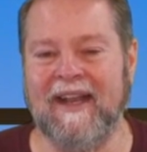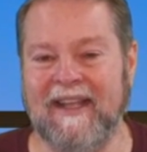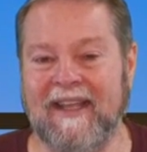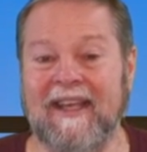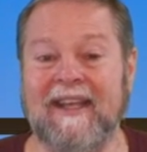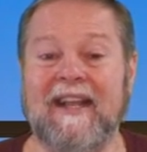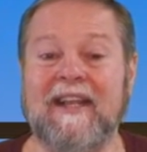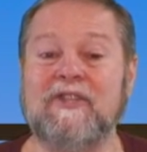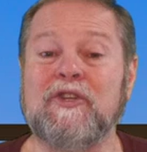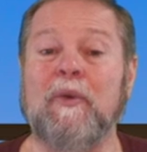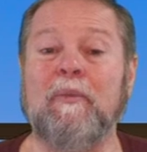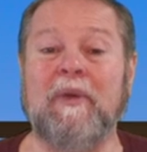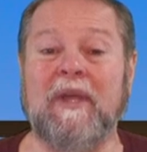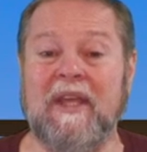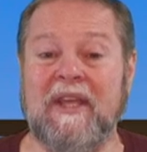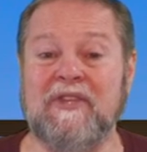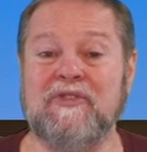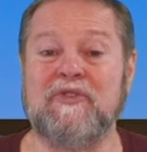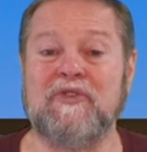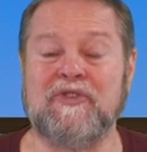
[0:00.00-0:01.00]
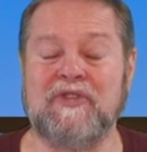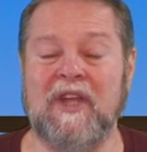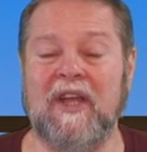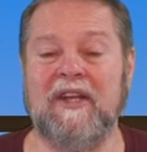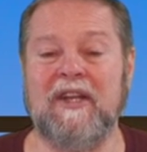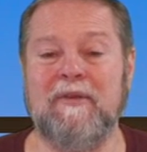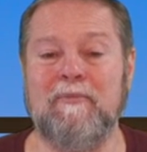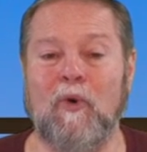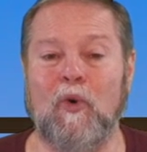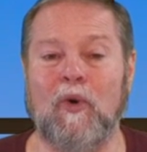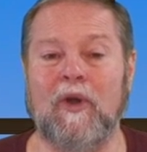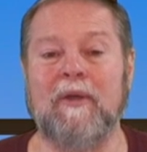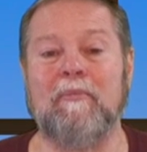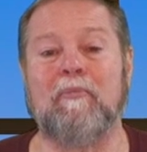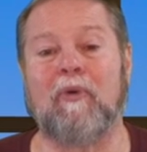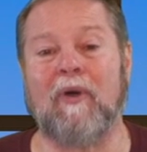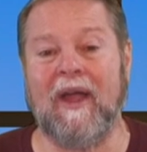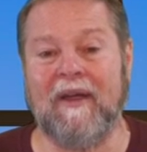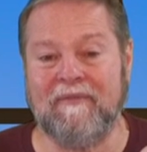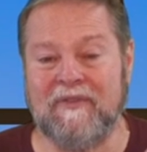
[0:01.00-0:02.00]
Again, that's going to be Easter Sunday morning,
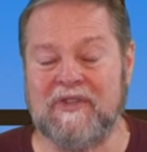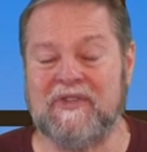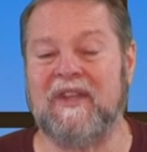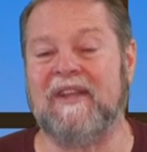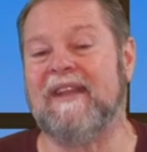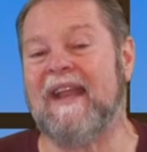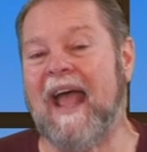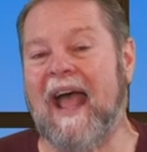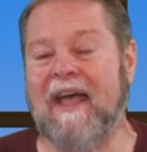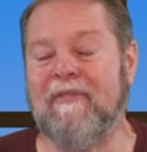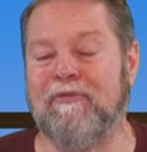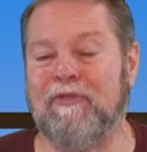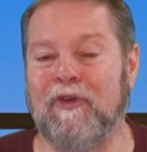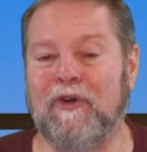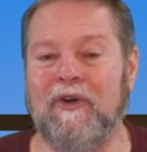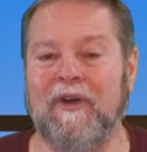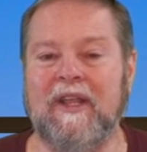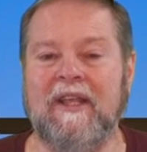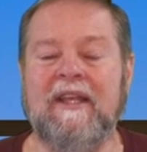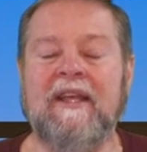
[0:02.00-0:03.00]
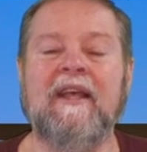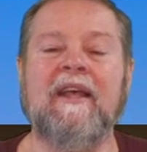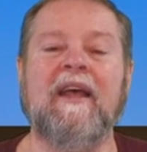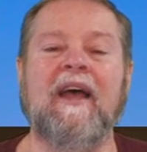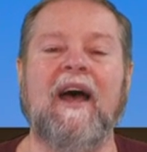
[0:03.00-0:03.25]
breakfast at 9.30,